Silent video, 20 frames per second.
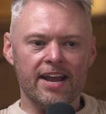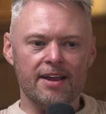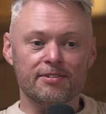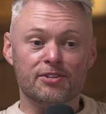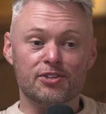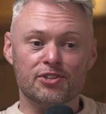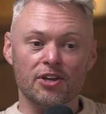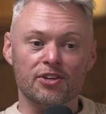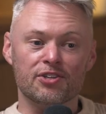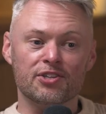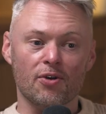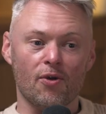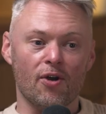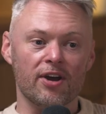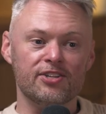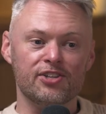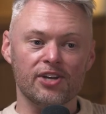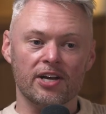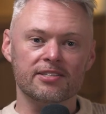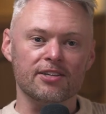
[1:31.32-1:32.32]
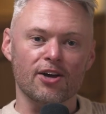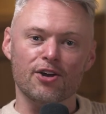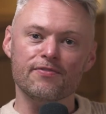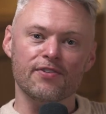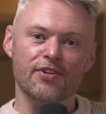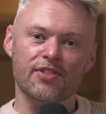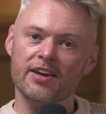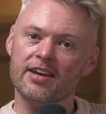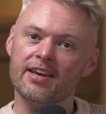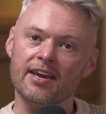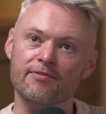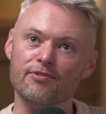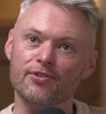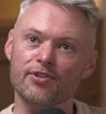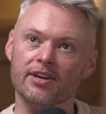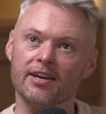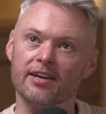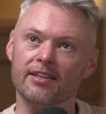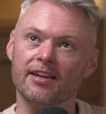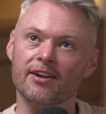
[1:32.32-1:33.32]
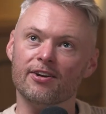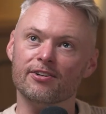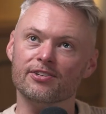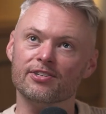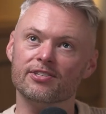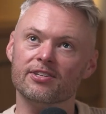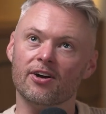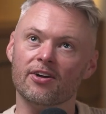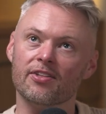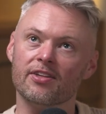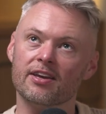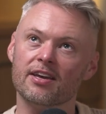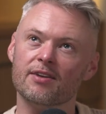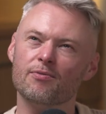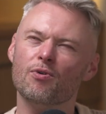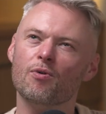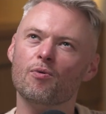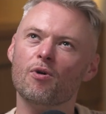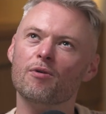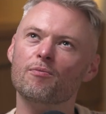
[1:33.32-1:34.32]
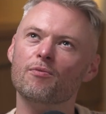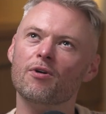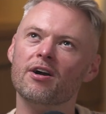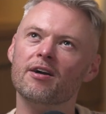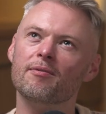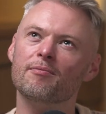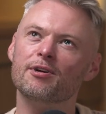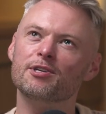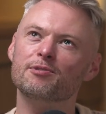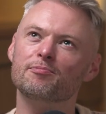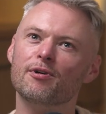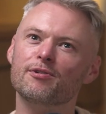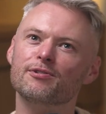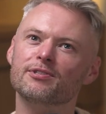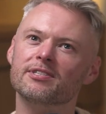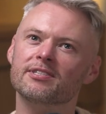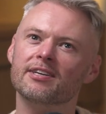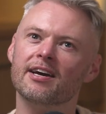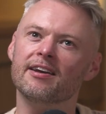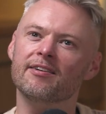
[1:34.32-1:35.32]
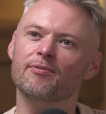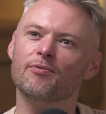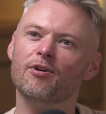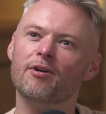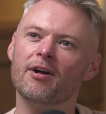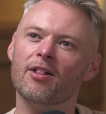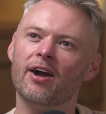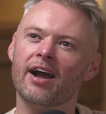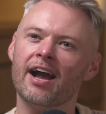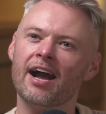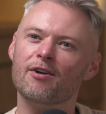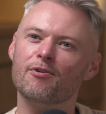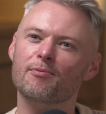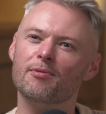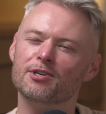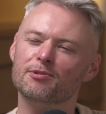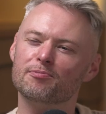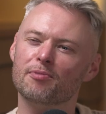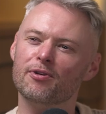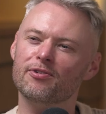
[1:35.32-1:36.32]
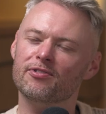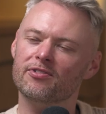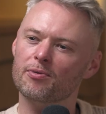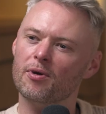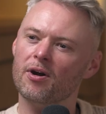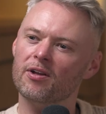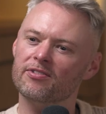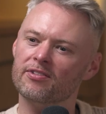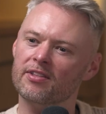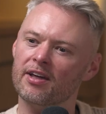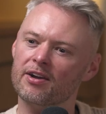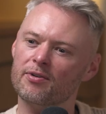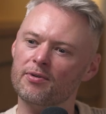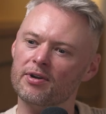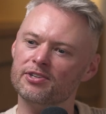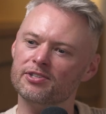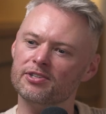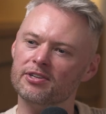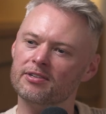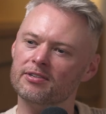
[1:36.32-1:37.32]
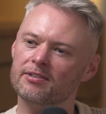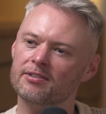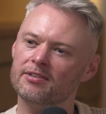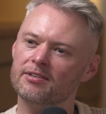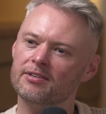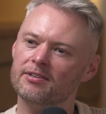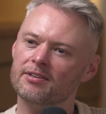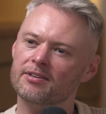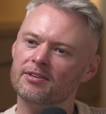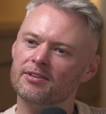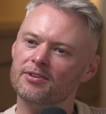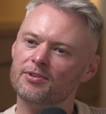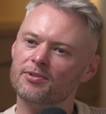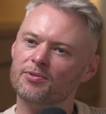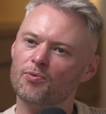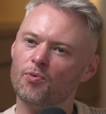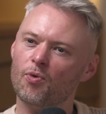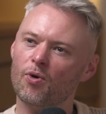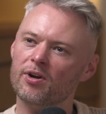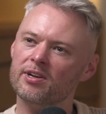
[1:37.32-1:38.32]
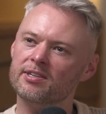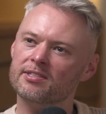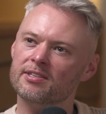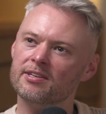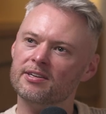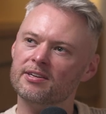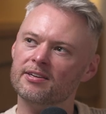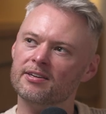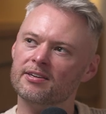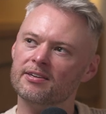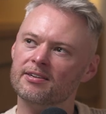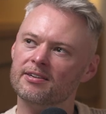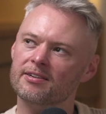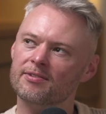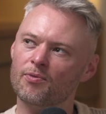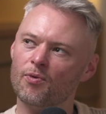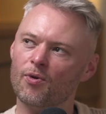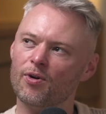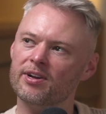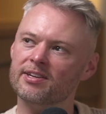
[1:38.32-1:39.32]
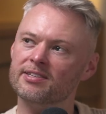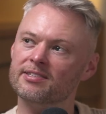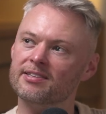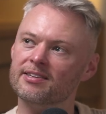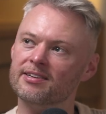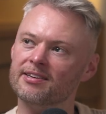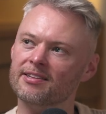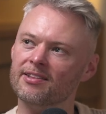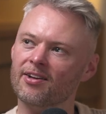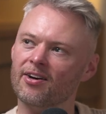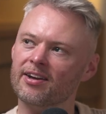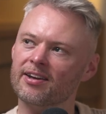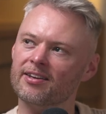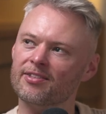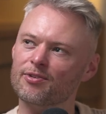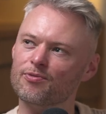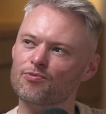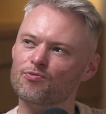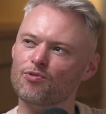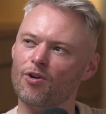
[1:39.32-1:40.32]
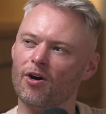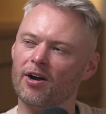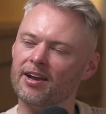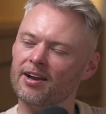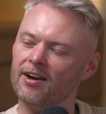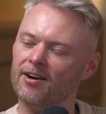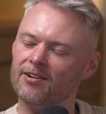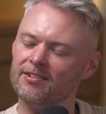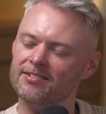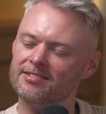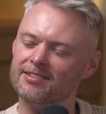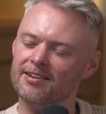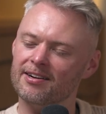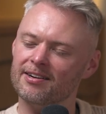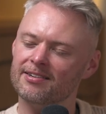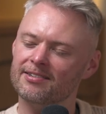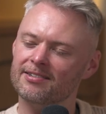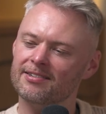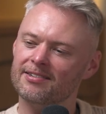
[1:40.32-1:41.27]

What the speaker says: So I just overthink everything and then I just start thinking, well, what am I supposed to say? How am I supposed to answer that question? What is the right answer?